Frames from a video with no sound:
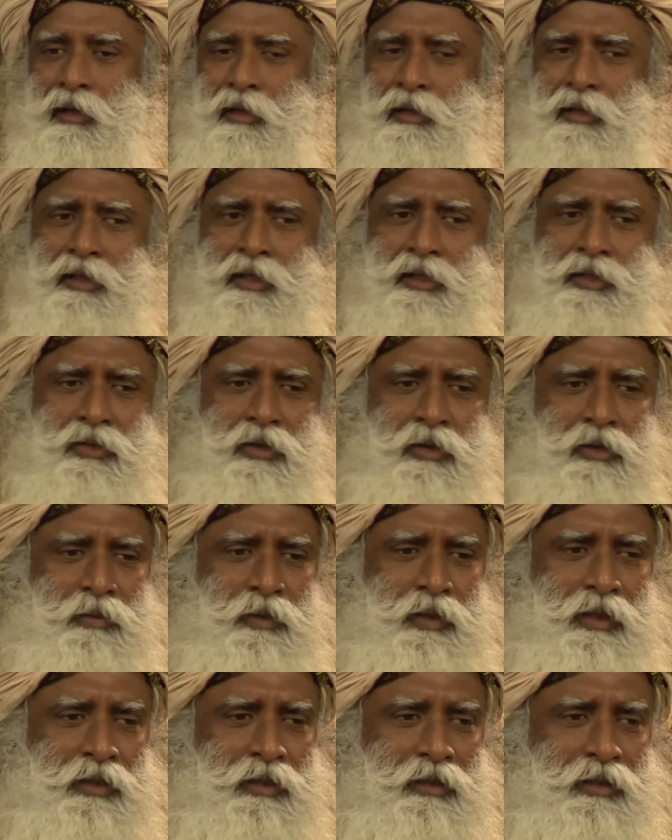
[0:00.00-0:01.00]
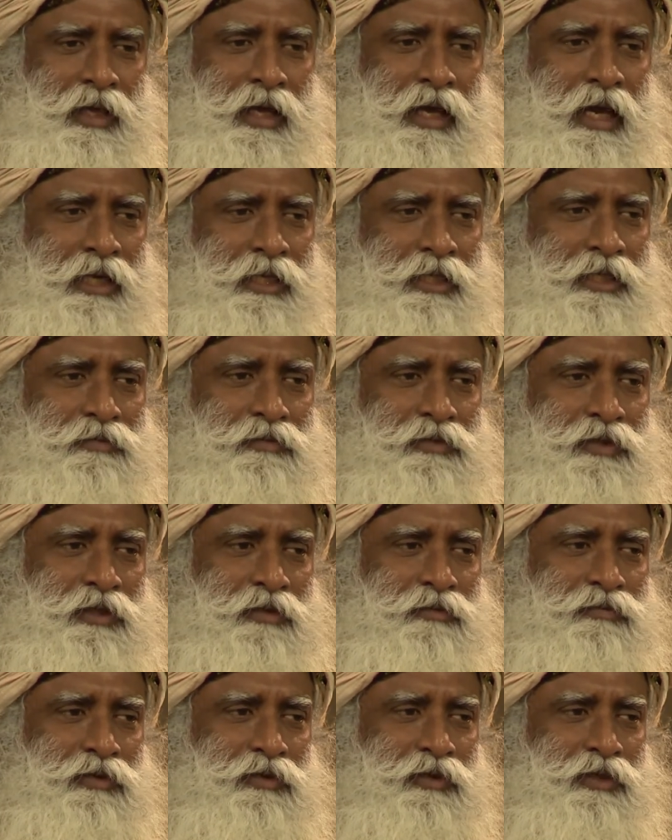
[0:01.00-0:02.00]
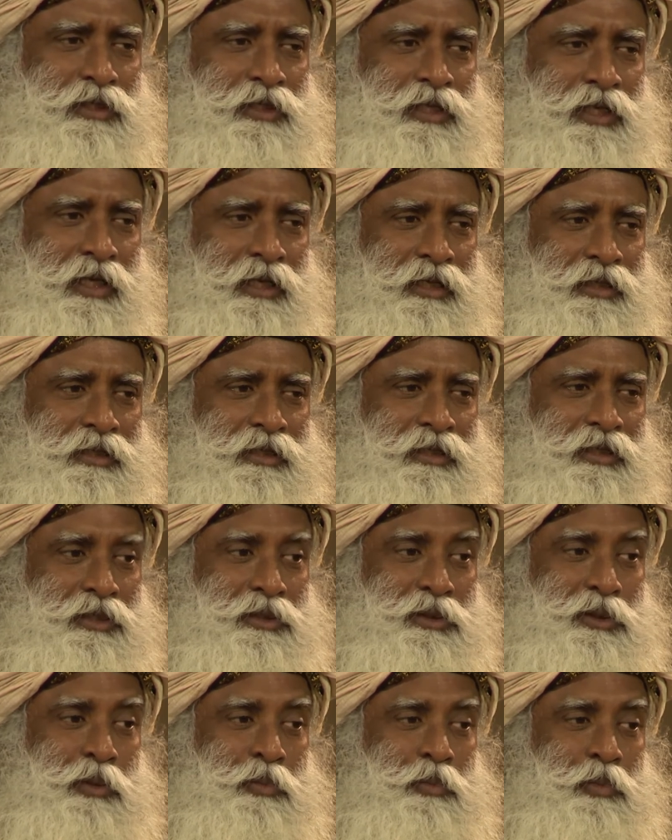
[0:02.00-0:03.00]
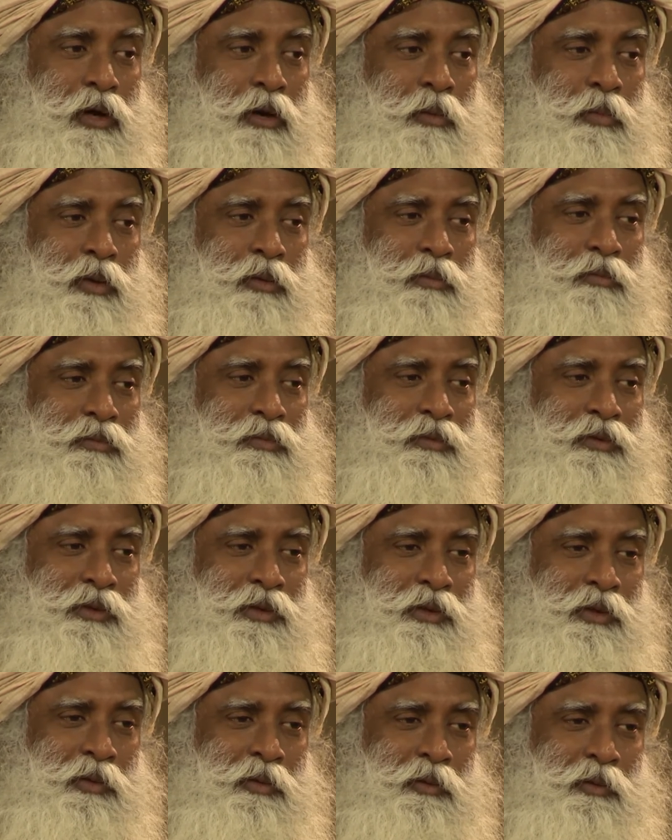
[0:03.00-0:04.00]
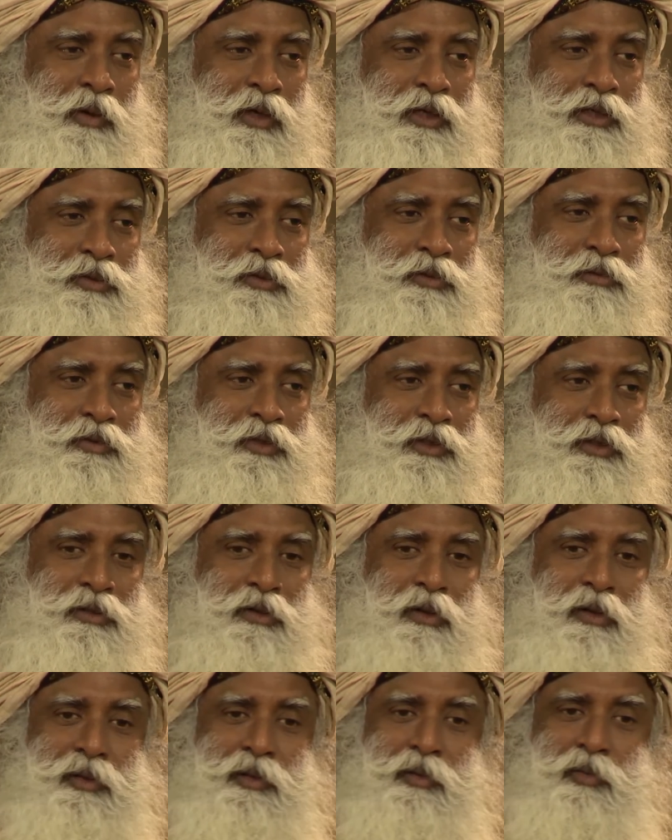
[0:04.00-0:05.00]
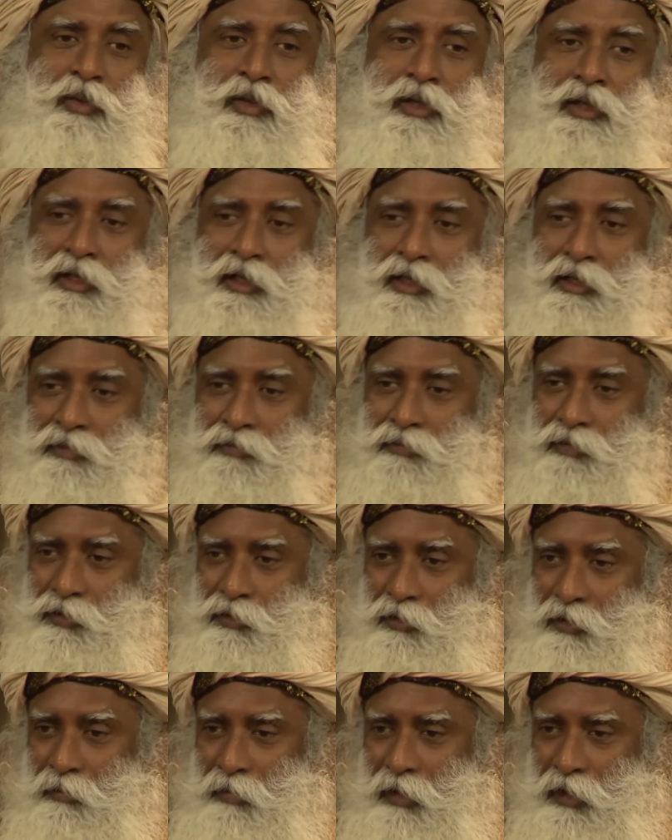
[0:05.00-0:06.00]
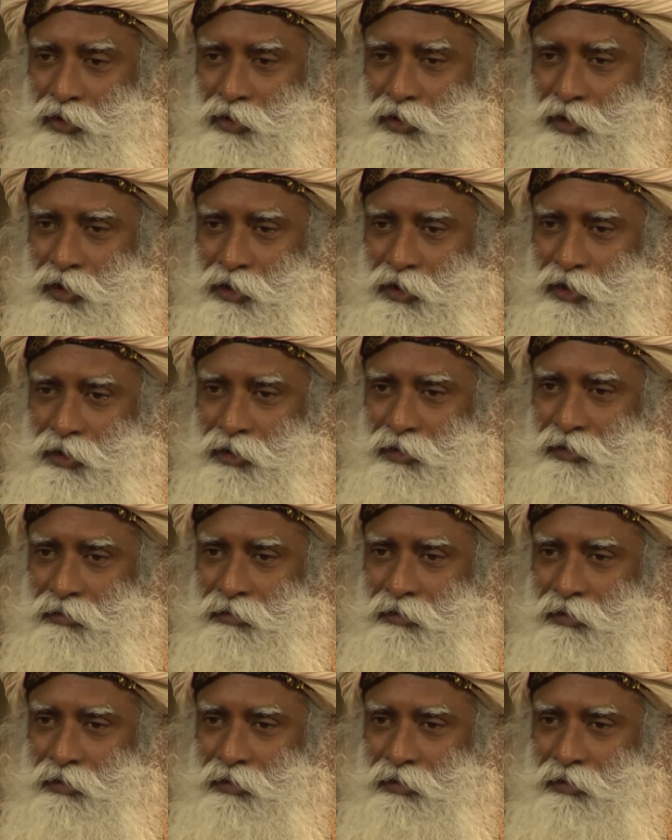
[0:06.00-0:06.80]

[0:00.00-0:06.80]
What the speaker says: Dissolving the activity of your intellect is no problem. Once you dissolve the world with your imagination,